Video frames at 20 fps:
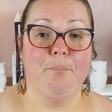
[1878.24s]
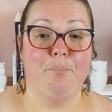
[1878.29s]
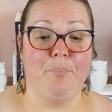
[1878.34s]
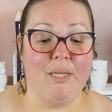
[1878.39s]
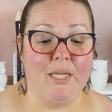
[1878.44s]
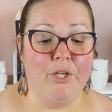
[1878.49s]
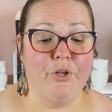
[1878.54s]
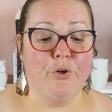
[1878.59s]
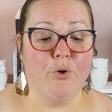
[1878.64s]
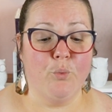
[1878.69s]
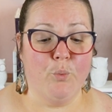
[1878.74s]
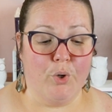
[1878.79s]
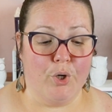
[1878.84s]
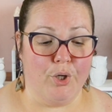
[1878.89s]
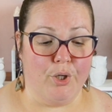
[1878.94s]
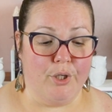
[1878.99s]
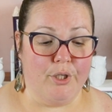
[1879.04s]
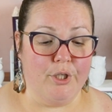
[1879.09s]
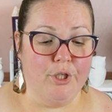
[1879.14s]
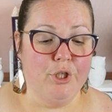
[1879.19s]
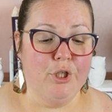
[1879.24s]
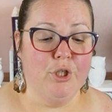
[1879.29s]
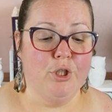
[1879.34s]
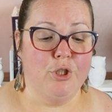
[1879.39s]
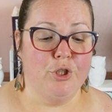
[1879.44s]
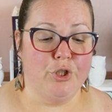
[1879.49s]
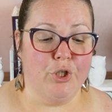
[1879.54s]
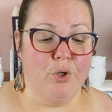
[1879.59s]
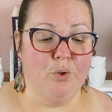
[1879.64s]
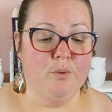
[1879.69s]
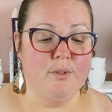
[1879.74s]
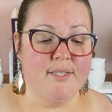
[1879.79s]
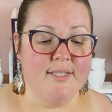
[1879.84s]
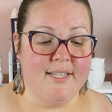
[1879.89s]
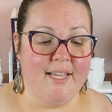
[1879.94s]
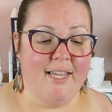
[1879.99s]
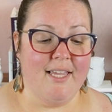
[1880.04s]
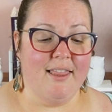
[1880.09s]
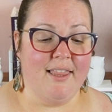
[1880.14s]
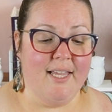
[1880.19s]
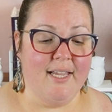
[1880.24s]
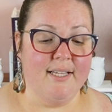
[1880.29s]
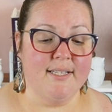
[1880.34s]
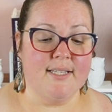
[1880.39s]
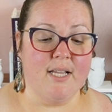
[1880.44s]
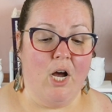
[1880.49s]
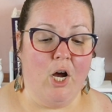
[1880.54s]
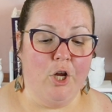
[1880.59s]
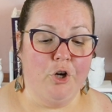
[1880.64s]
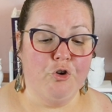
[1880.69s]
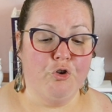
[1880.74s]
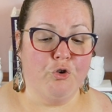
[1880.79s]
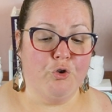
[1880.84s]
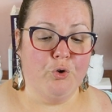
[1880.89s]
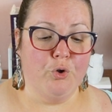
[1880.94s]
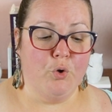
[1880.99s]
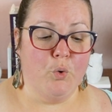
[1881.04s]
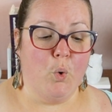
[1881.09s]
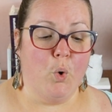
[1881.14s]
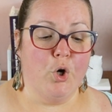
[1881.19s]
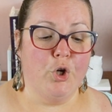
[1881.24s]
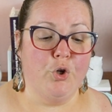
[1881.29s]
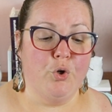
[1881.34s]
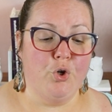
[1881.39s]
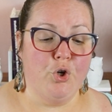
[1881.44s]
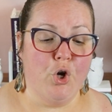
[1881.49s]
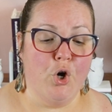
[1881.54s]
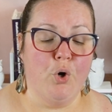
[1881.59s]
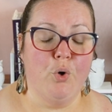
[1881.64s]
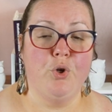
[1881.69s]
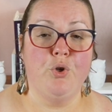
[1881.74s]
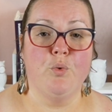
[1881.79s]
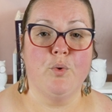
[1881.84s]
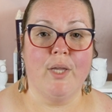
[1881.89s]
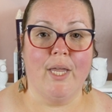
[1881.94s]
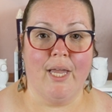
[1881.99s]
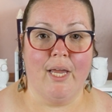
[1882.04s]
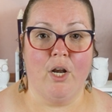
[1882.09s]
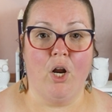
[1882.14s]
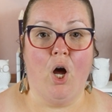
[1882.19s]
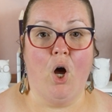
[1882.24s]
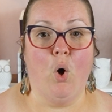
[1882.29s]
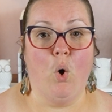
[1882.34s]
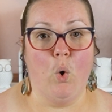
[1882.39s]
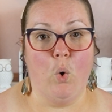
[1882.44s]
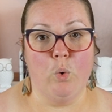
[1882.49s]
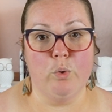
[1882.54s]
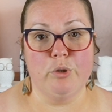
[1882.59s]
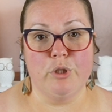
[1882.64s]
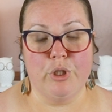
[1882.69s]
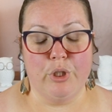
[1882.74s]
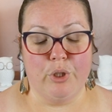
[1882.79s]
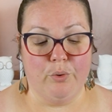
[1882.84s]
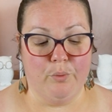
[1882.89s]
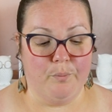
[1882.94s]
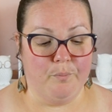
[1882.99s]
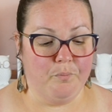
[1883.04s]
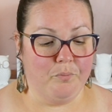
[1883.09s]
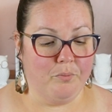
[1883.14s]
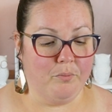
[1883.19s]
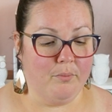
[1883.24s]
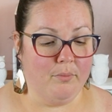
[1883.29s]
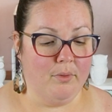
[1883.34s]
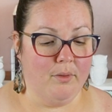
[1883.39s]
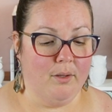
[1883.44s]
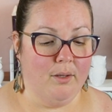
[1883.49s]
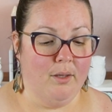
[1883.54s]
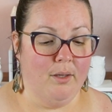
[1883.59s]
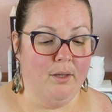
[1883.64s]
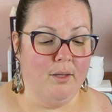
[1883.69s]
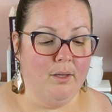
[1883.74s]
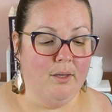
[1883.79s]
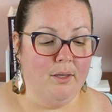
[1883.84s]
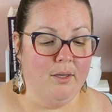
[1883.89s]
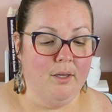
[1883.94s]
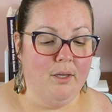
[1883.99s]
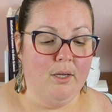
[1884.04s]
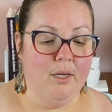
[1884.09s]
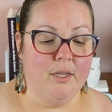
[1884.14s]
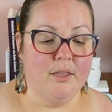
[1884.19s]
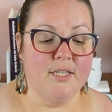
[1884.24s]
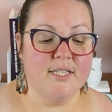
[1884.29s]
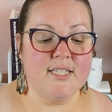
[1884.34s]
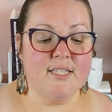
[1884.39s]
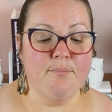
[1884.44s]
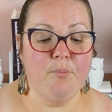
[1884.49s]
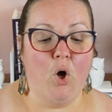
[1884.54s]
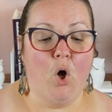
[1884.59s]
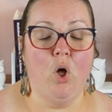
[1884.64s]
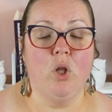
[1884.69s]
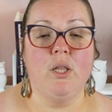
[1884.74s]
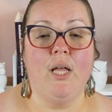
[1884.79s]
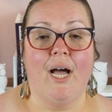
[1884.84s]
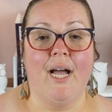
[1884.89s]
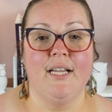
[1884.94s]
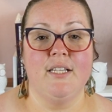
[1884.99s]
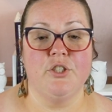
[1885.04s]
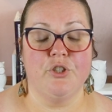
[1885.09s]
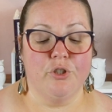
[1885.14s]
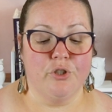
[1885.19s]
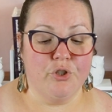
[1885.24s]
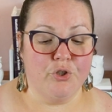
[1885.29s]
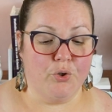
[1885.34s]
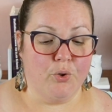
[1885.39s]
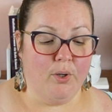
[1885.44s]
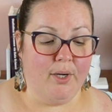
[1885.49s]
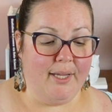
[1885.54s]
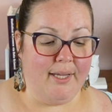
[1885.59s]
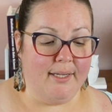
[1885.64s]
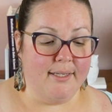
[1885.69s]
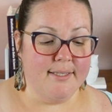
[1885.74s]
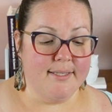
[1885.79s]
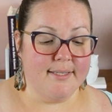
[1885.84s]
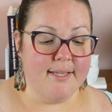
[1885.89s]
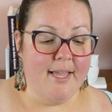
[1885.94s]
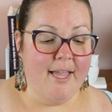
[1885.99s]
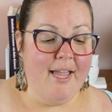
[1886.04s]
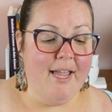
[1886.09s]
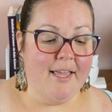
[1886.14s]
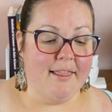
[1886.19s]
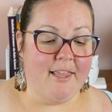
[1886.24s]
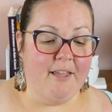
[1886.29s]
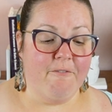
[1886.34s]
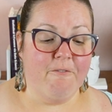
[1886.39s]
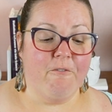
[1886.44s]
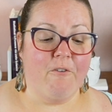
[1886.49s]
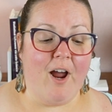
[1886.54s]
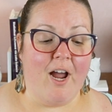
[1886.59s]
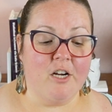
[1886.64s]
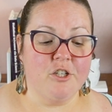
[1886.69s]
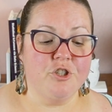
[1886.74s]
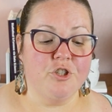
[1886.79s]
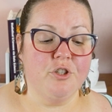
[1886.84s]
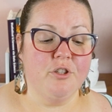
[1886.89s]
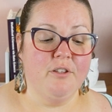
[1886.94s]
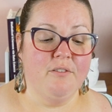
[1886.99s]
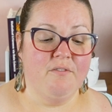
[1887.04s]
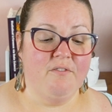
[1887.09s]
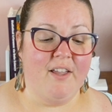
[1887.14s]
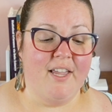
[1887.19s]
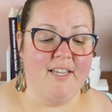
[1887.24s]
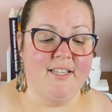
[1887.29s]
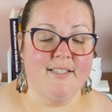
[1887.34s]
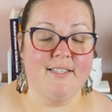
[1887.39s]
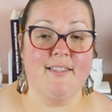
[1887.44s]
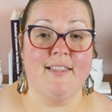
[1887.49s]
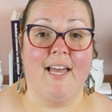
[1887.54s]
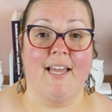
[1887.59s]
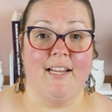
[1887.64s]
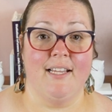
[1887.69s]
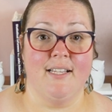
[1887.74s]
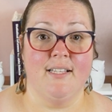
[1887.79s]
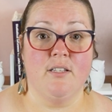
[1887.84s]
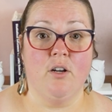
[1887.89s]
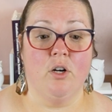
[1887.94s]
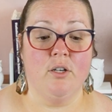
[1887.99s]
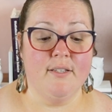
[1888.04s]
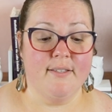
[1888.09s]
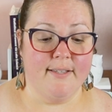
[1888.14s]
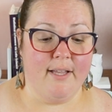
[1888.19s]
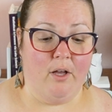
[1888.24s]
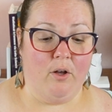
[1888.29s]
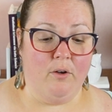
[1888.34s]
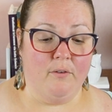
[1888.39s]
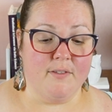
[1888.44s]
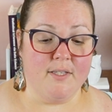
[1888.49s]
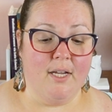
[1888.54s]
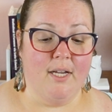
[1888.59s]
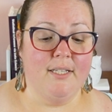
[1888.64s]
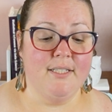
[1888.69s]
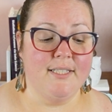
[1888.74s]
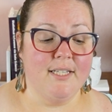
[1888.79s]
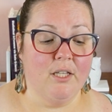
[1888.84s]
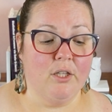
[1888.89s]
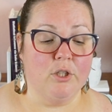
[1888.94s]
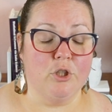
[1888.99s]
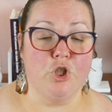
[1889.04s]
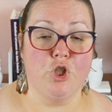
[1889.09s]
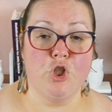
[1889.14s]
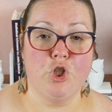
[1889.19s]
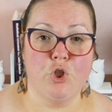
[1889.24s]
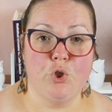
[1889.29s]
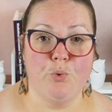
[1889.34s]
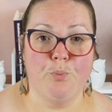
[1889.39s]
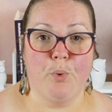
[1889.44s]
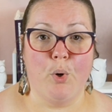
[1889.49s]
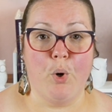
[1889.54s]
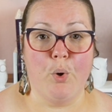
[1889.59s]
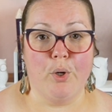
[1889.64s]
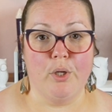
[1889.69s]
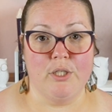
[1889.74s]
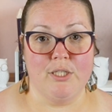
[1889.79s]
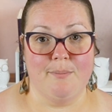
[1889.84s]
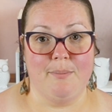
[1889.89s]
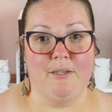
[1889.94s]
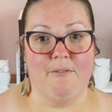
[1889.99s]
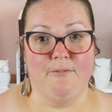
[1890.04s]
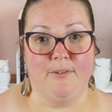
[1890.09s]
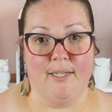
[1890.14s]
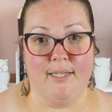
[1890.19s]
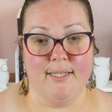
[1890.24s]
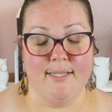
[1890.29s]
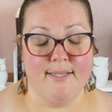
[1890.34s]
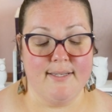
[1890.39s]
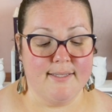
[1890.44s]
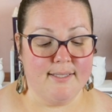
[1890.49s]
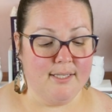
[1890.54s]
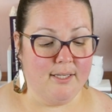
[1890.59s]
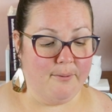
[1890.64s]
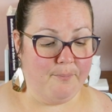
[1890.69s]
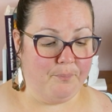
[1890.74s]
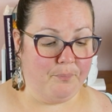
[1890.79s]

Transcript: Be your word. Don't say things untrue or you know you cannot hold to. The small lies destroy us. They fracture the vase that is ourselves until it's too broken to be fixed.